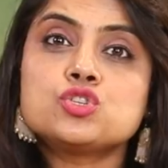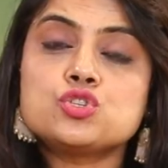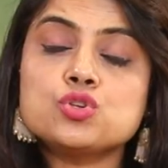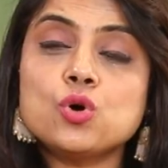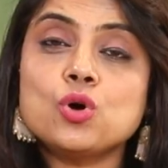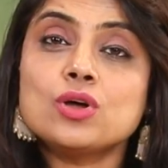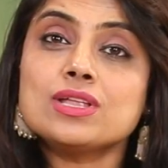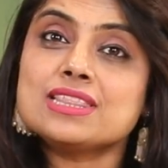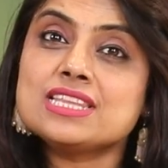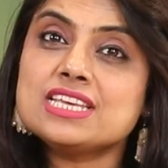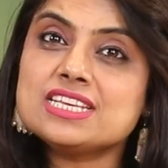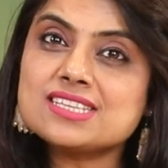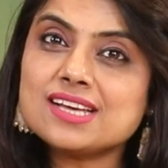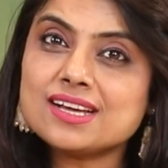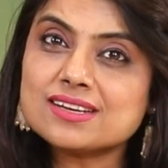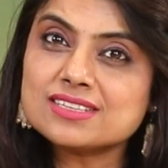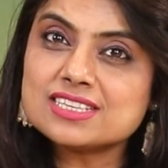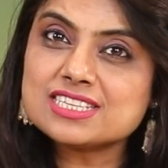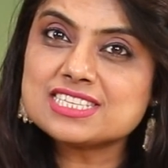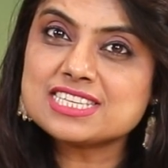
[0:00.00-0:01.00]
So these
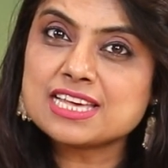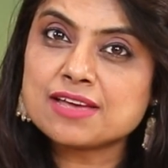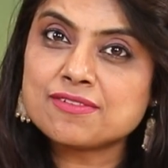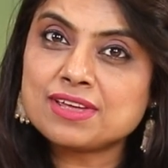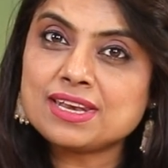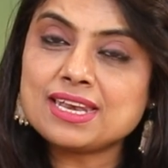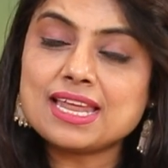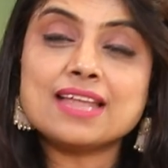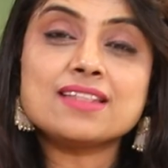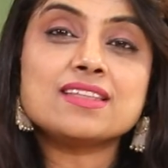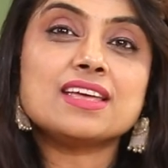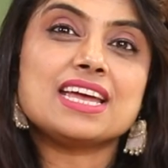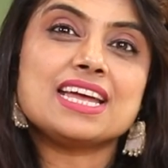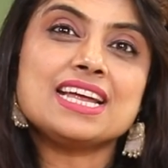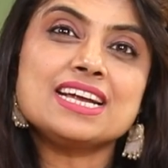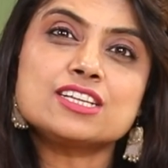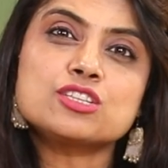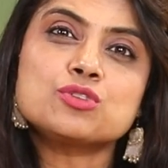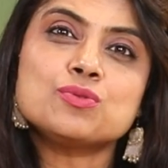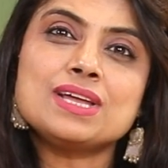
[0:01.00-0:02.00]
are the 7, and the
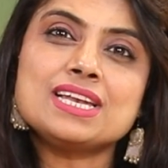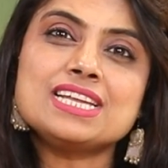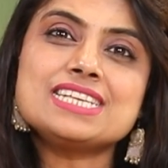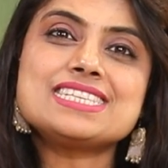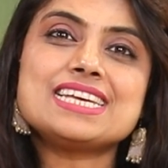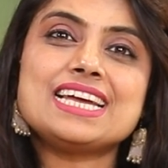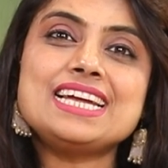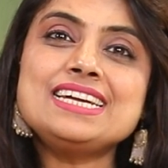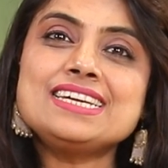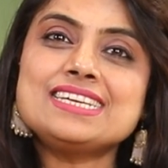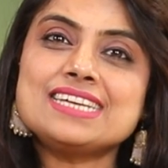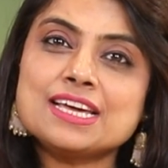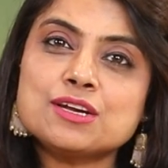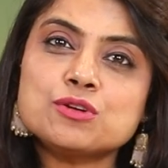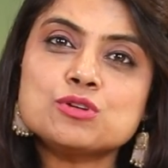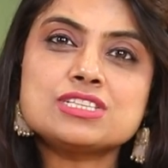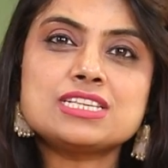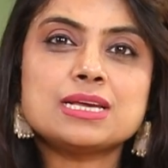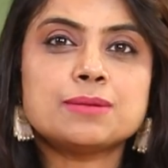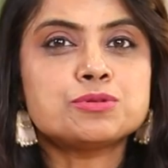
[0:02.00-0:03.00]
8th one is
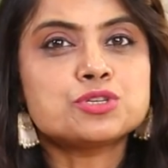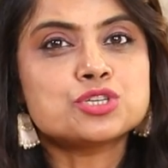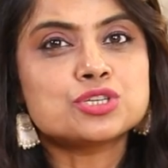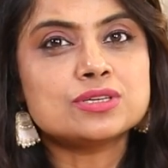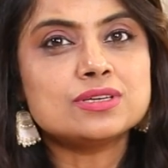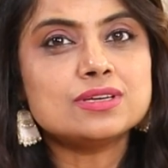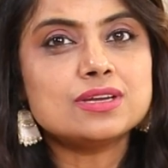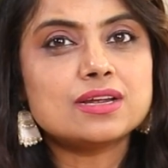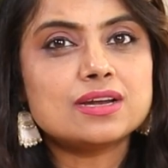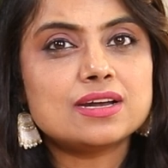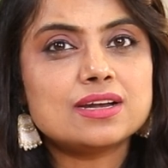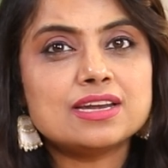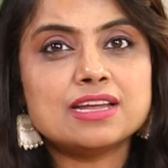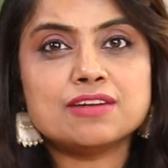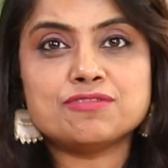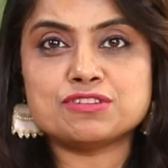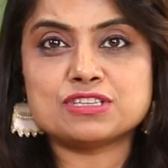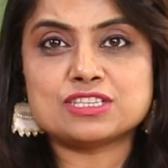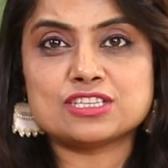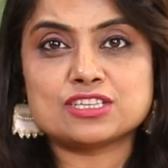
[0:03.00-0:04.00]
interoception
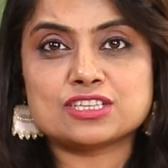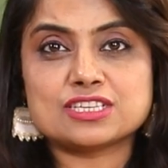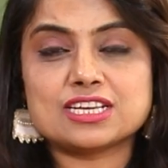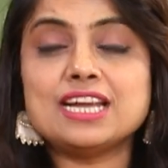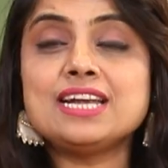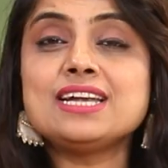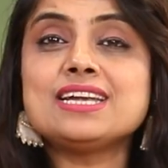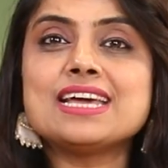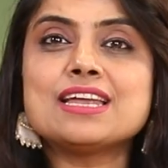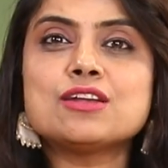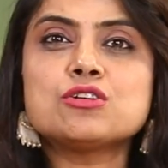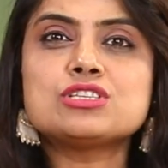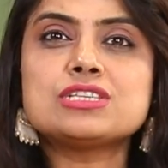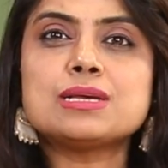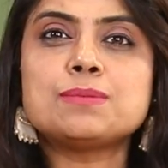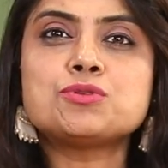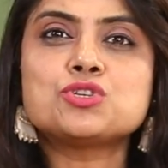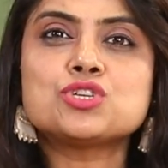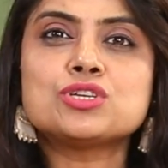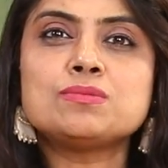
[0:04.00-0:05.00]
deficit.
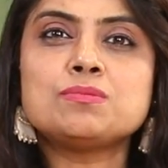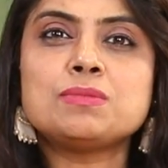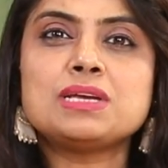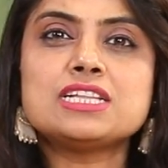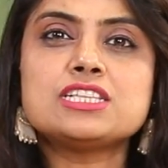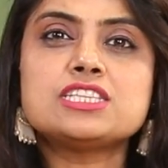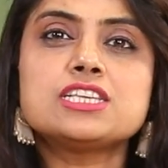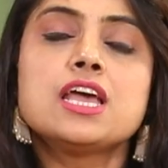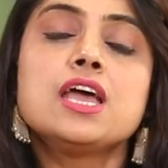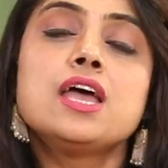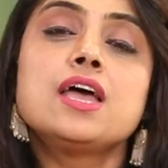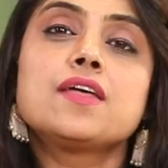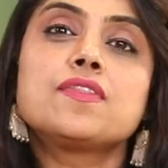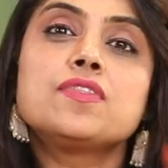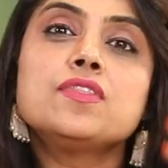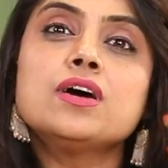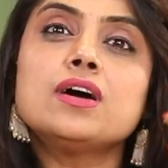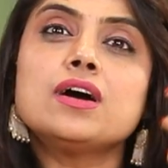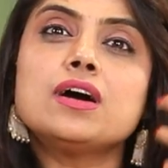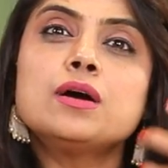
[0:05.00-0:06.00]
Interoception means
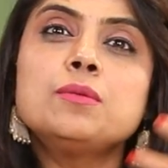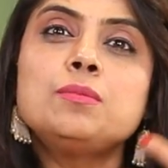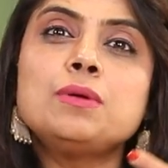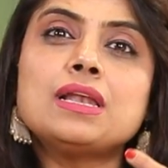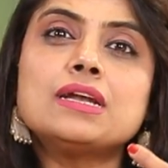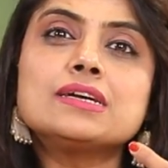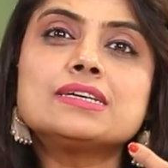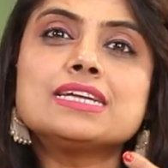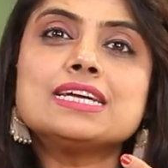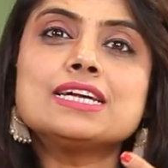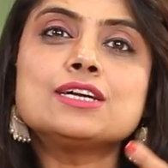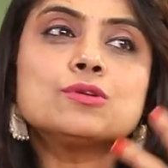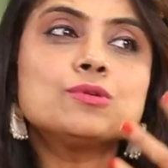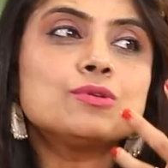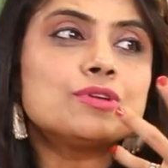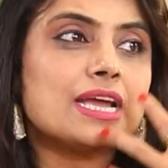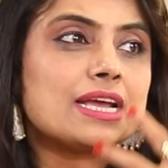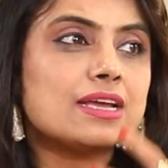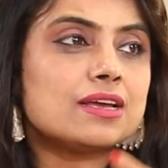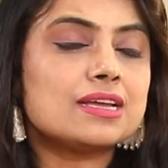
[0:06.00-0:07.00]
the ability
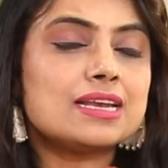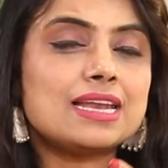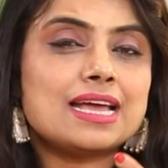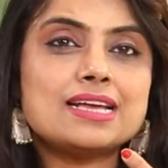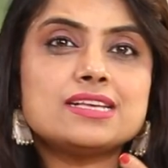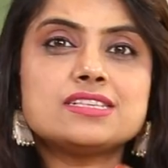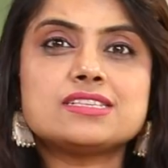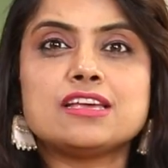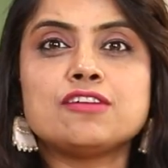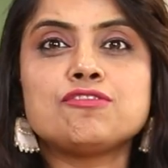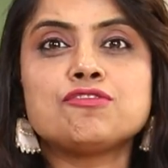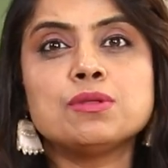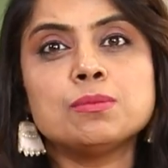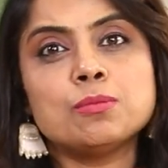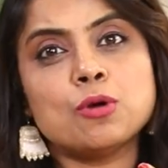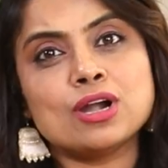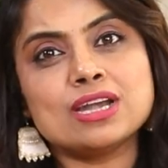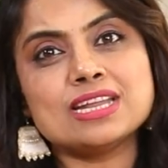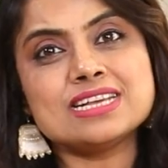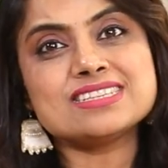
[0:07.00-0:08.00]
to recognize if the
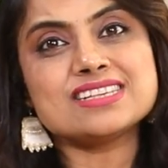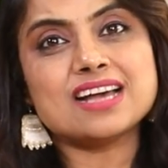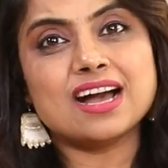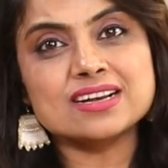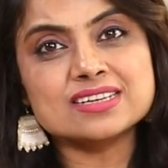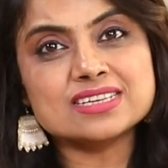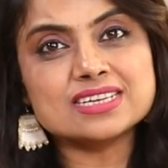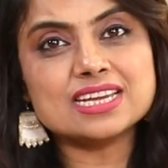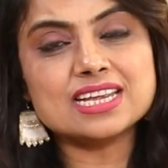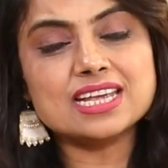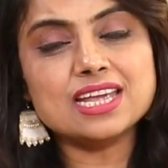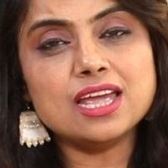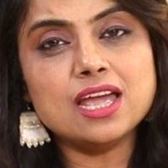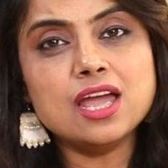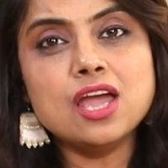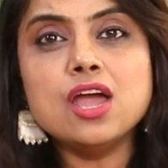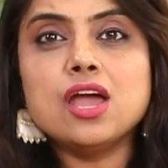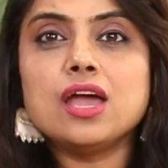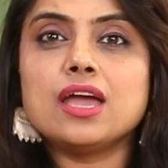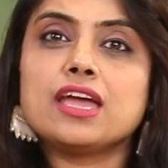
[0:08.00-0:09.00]
body is hungry,
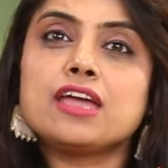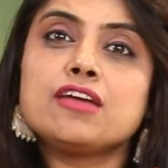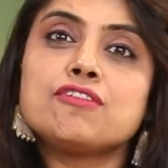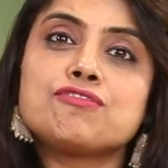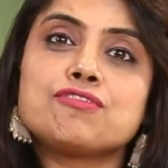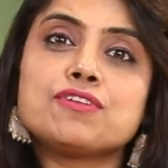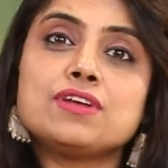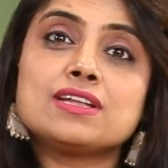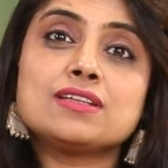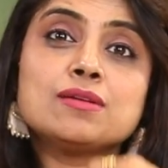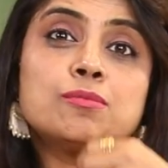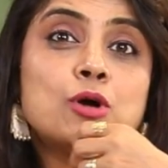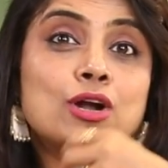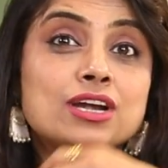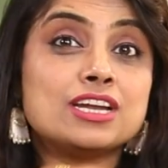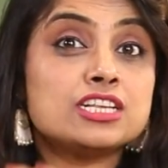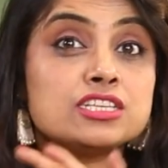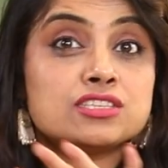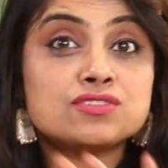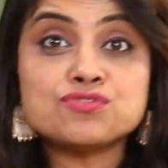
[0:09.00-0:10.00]
if the
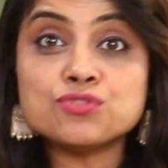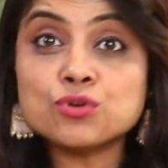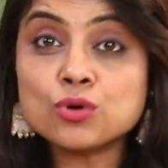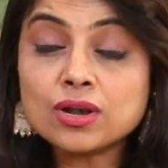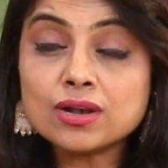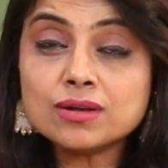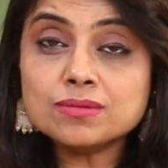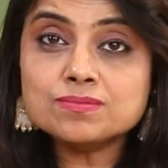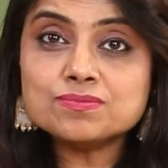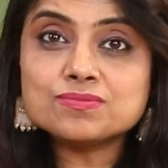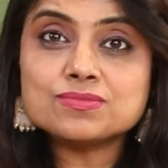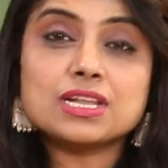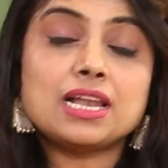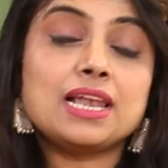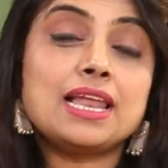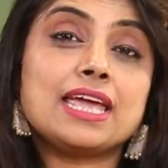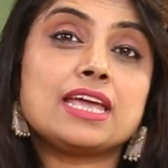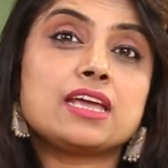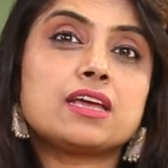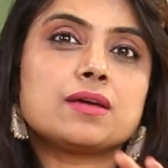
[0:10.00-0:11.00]
body is full,
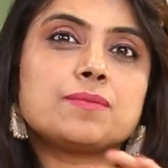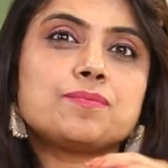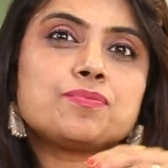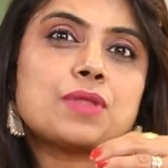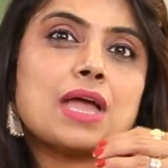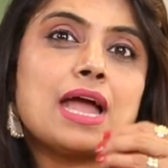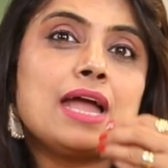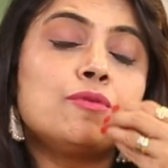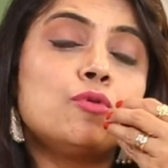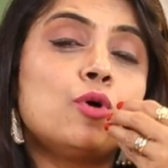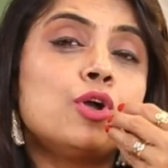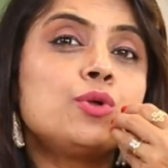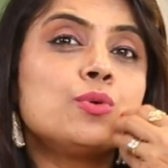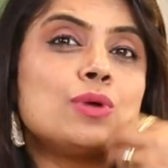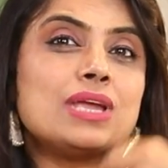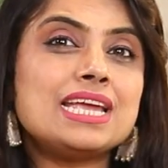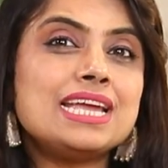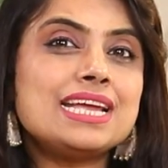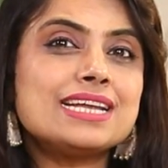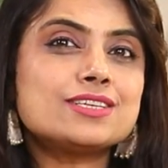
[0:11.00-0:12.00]
like I want
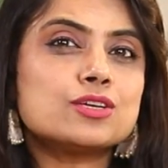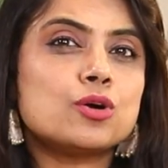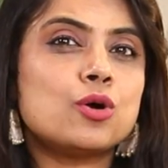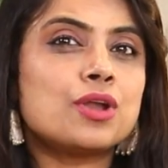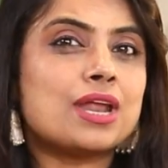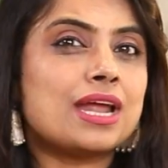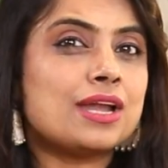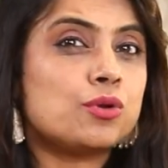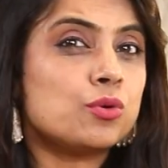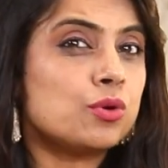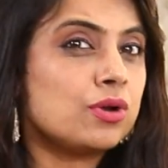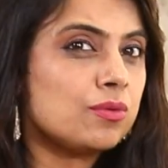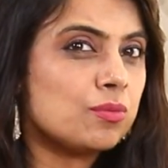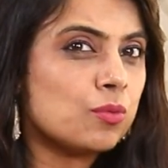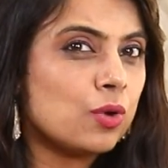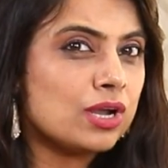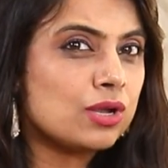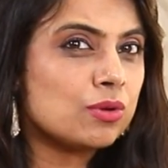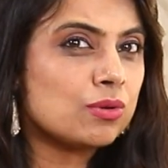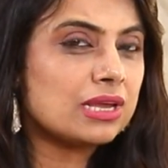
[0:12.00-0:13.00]
to eat or I don't
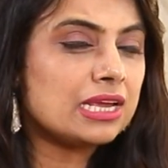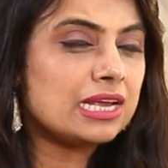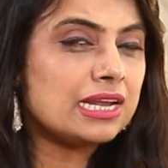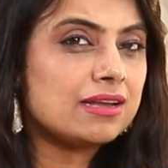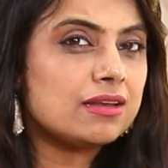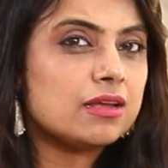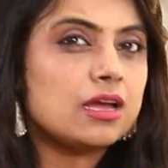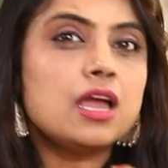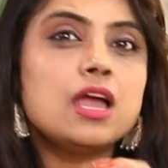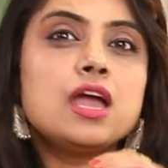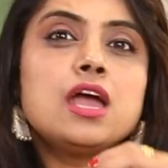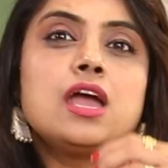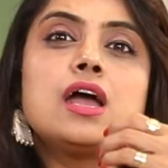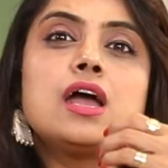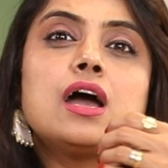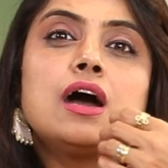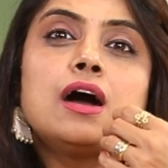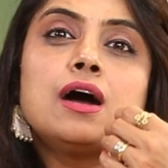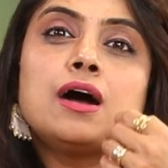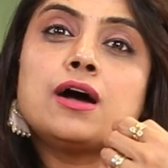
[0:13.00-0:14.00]
want to eat,
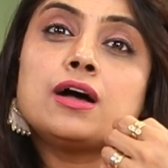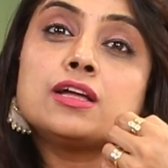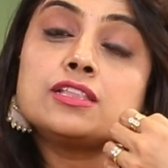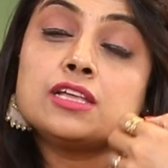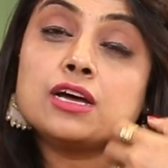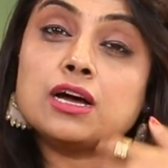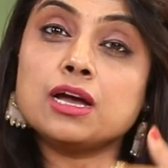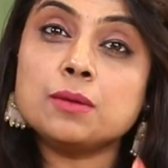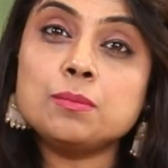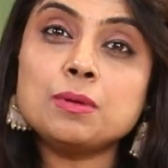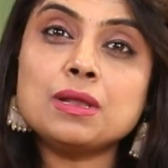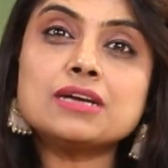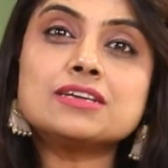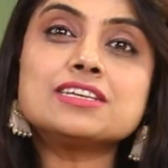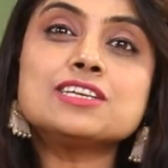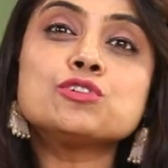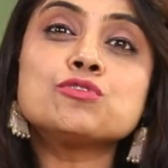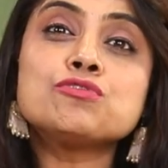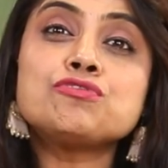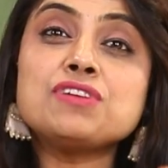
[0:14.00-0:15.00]
the
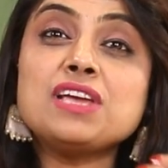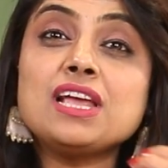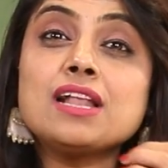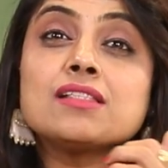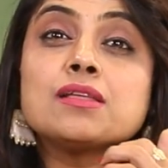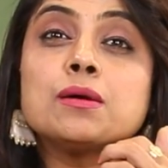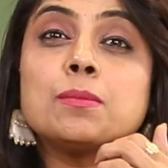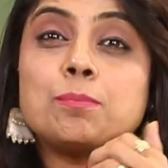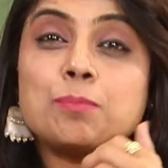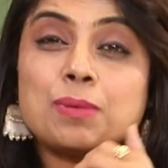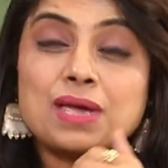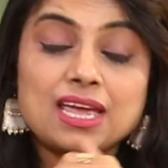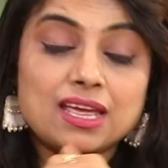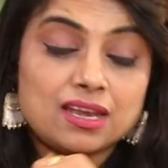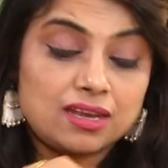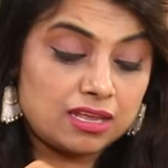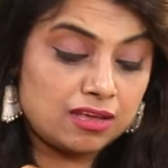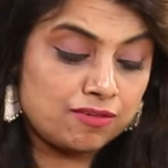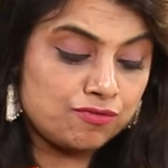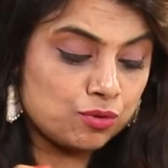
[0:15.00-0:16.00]
ability to feel the
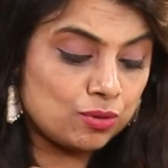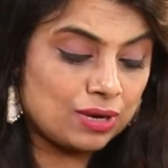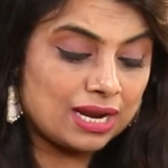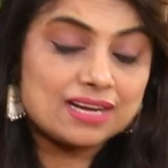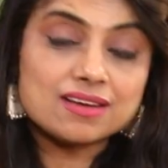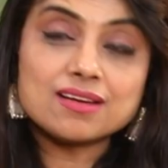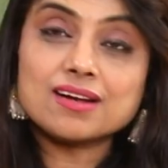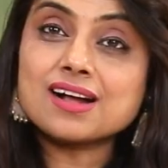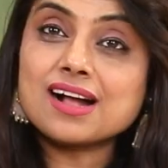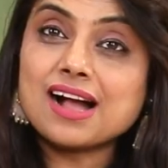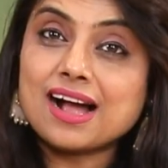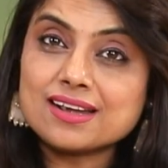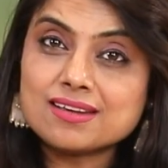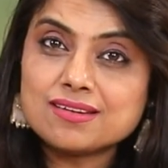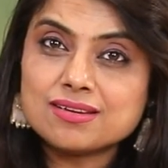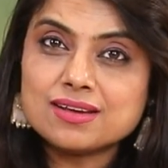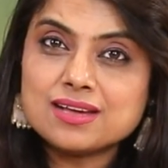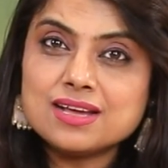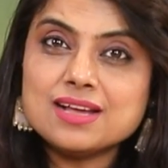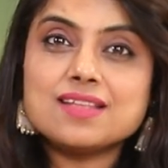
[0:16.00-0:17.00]
pain if you get a
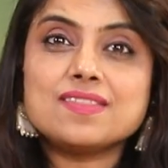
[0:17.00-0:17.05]
cut.